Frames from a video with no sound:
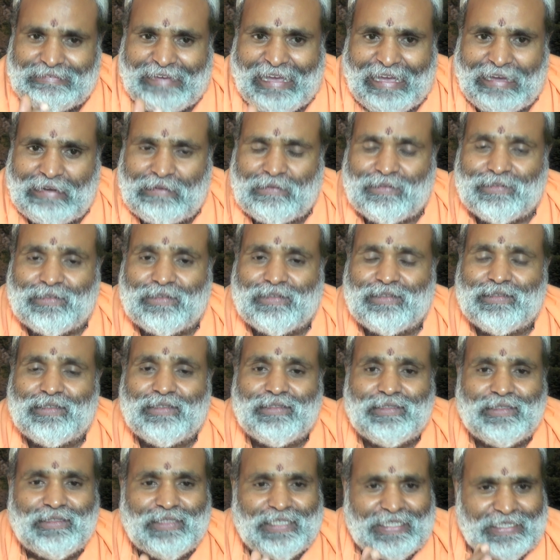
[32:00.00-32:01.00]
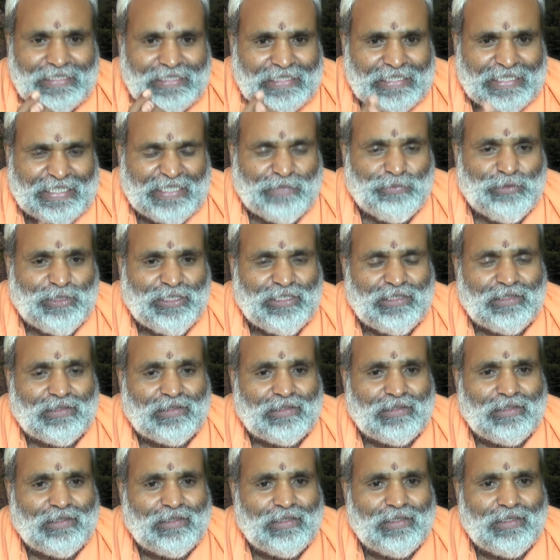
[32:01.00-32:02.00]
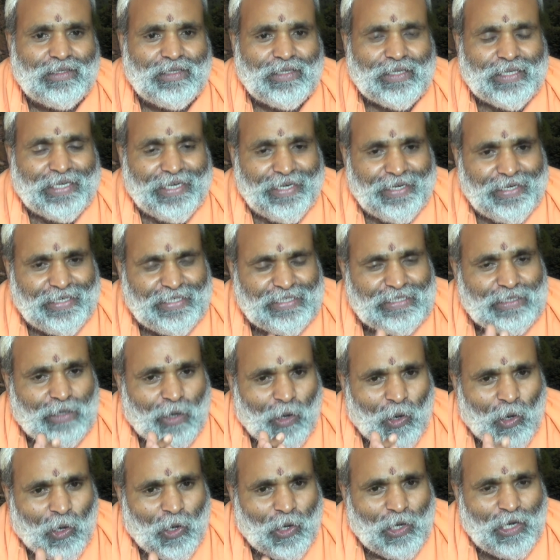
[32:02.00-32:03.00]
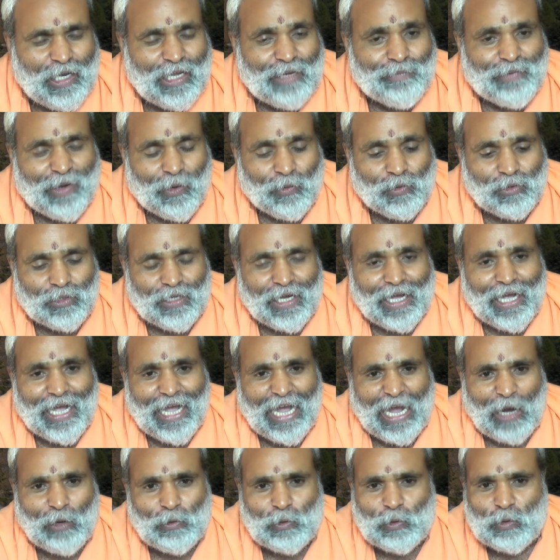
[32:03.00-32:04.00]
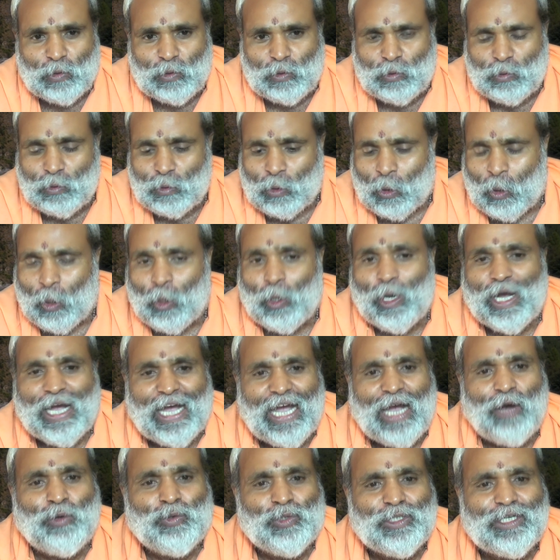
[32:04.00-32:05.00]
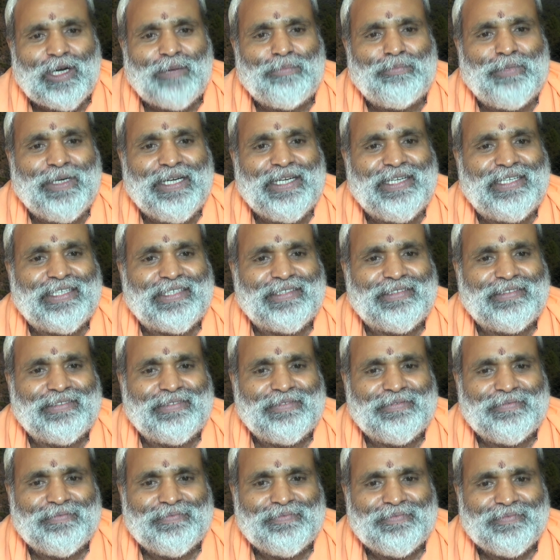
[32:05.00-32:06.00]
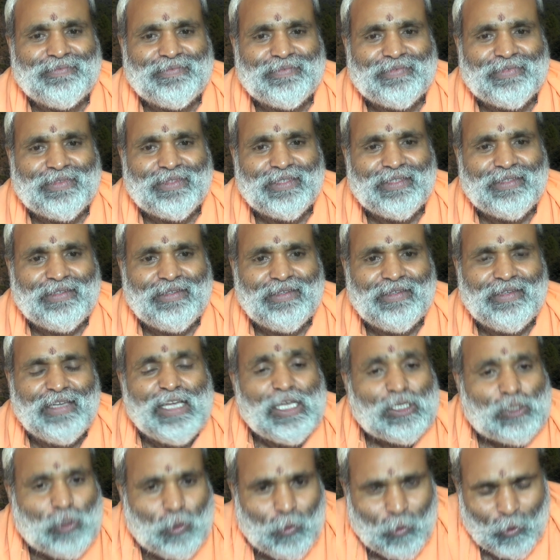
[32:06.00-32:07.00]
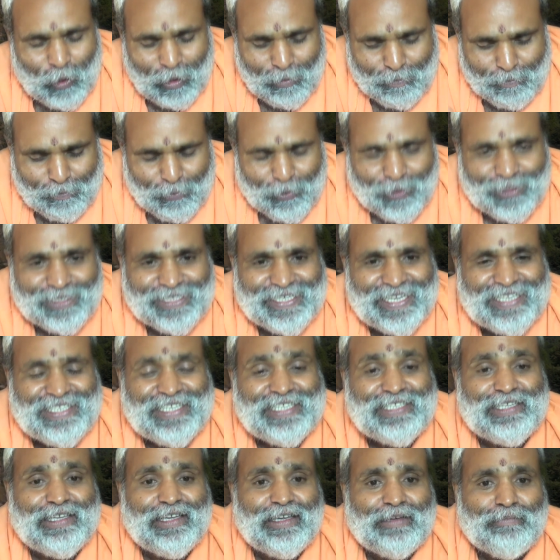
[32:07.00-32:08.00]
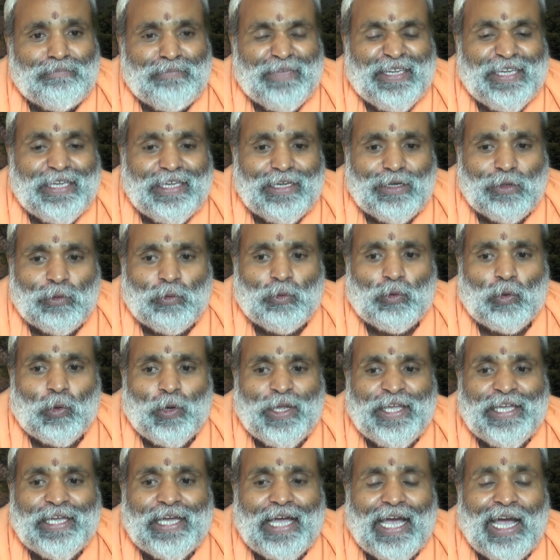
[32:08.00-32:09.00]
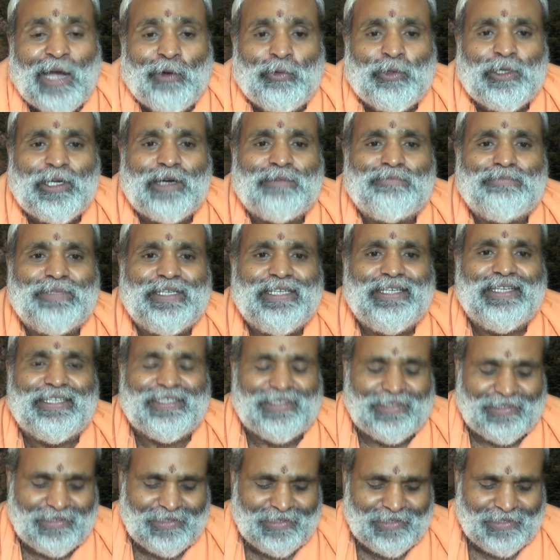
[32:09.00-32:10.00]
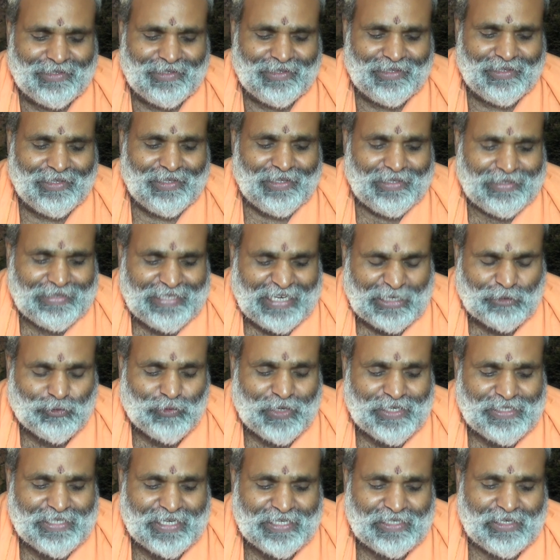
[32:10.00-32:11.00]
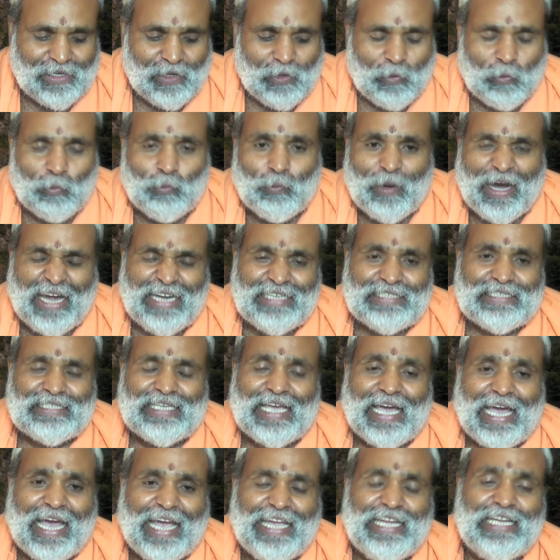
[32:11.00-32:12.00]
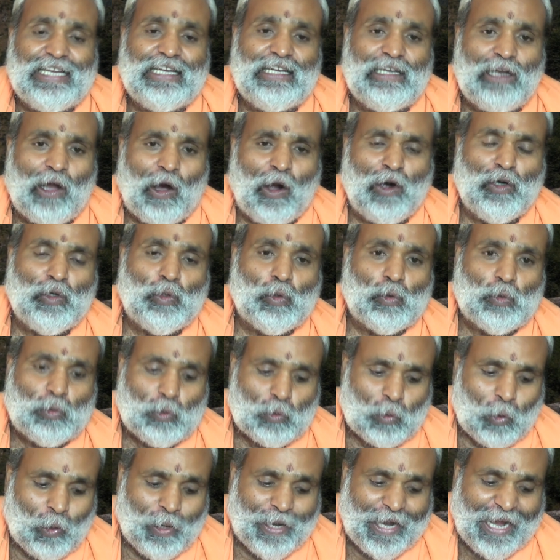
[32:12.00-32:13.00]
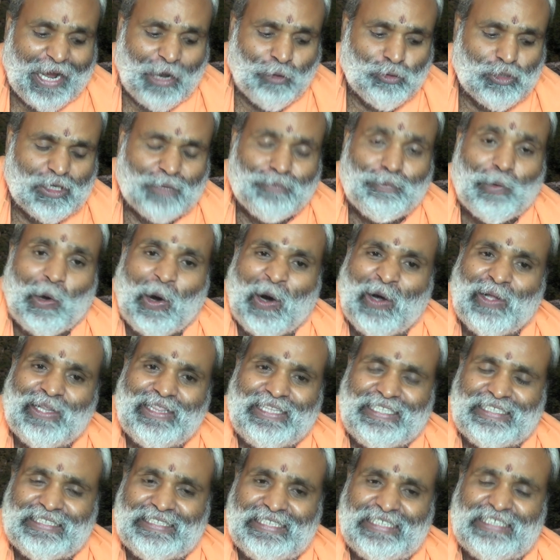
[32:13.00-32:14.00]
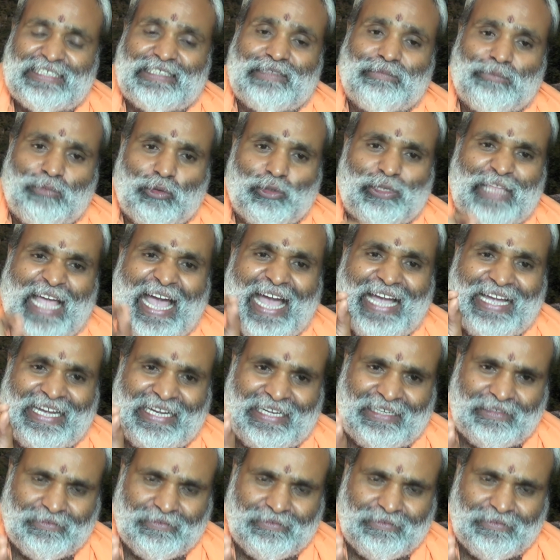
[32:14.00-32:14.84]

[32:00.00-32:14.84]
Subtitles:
Tyago in scripture, it is all about how to grow out of it. So, whole process is me growing out of it. That's why he says, once I learn to grow out of all these things, vrithak